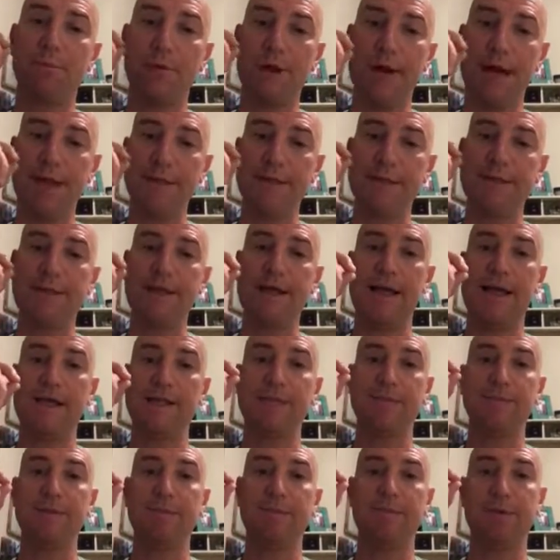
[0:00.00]
Practice
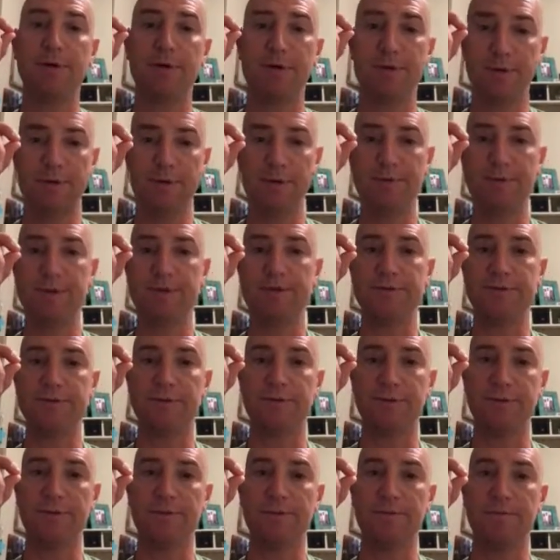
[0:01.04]
has to be
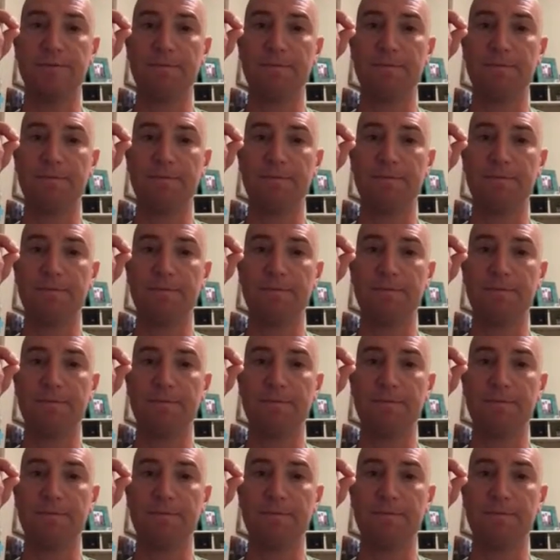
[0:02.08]
purposeful,